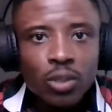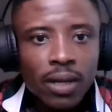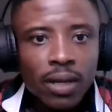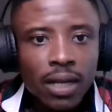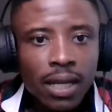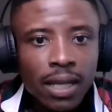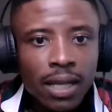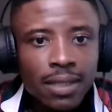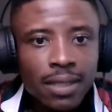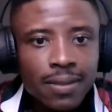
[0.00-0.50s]

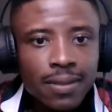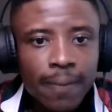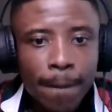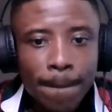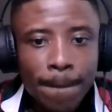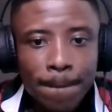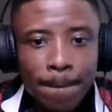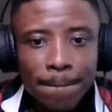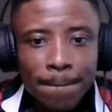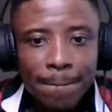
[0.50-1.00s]
alerts?
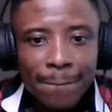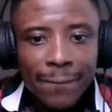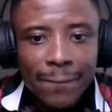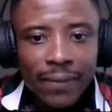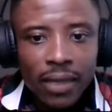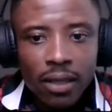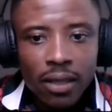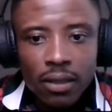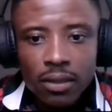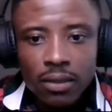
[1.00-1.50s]

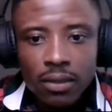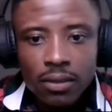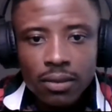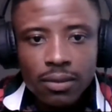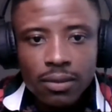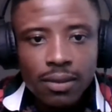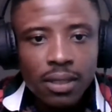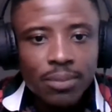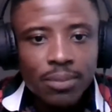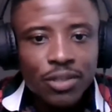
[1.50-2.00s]

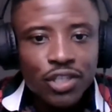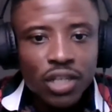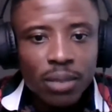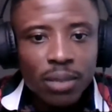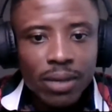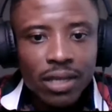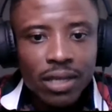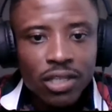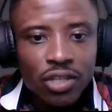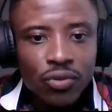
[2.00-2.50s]
Let me share
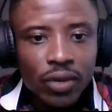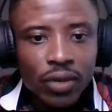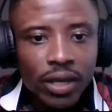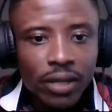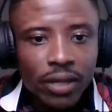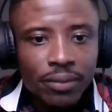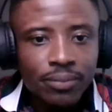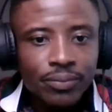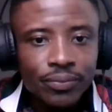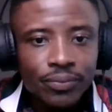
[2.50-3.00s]
my
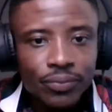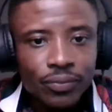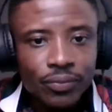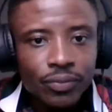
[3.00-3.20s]
screen.